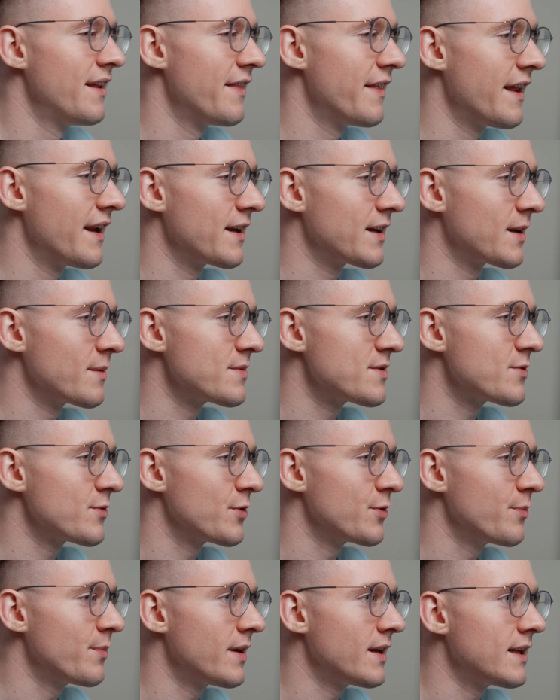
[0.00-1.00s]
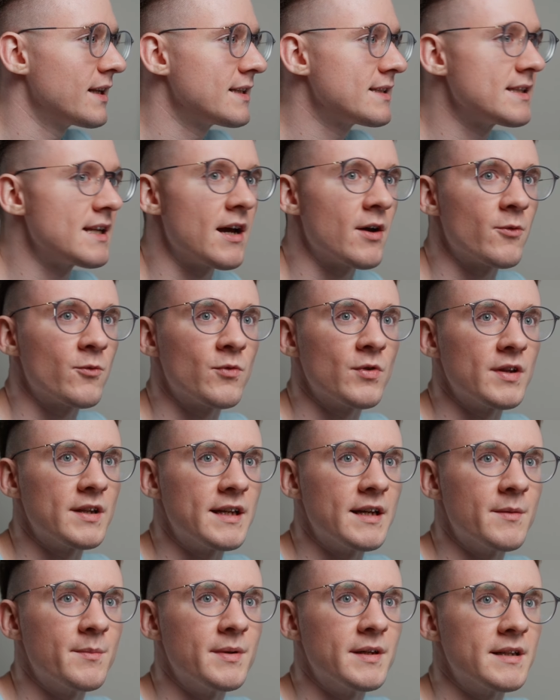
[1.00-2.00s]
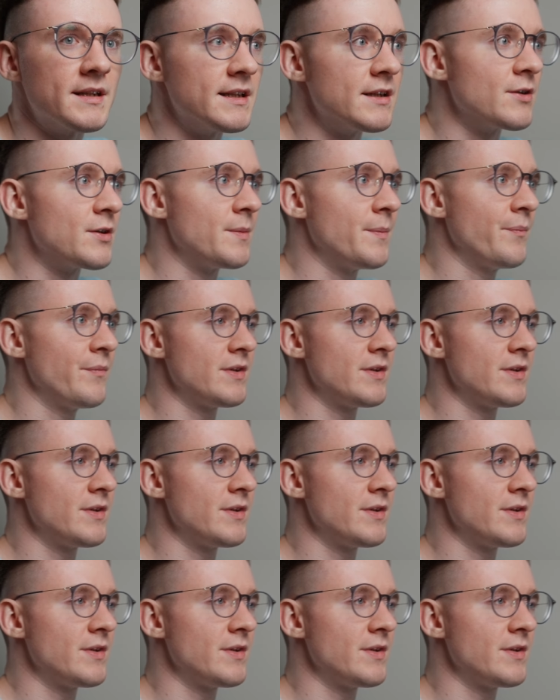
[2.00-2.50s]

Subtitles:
that it comes through, but it's not really a big deal.